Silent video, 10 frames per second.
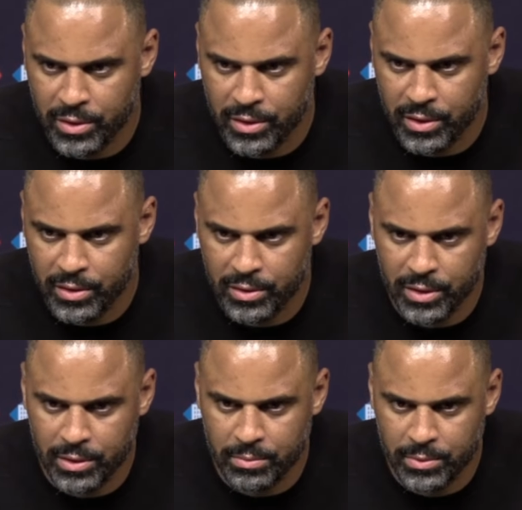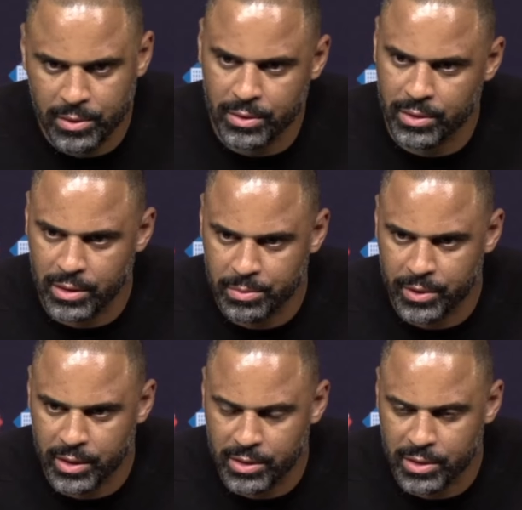the third, yeah, that's pretty
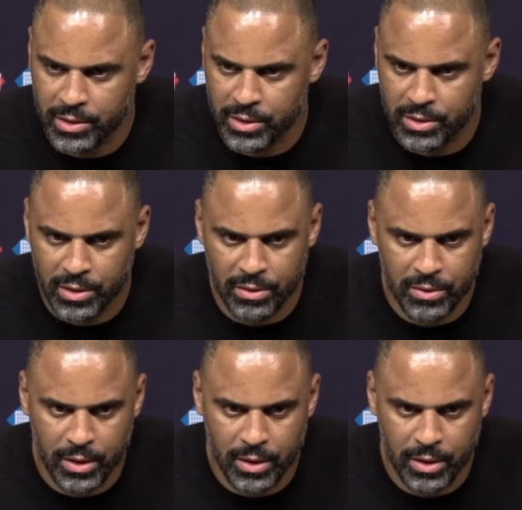consistent. So